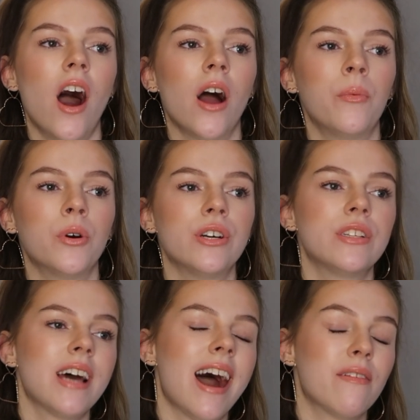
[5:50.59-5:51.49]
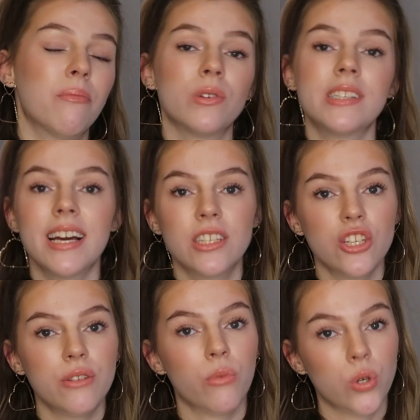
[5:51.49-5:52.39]
I would have more
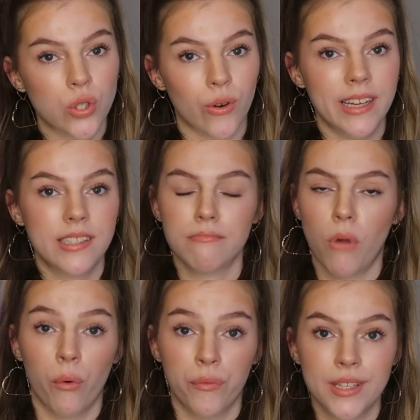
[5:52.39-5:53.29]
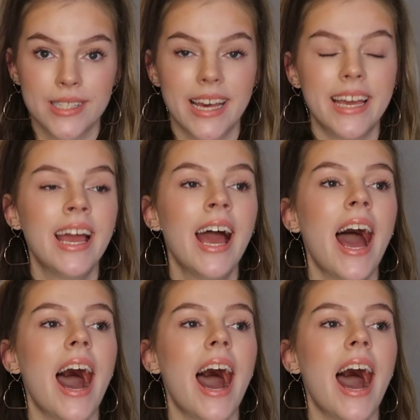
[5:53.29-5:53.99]
selection, more choice, obviously,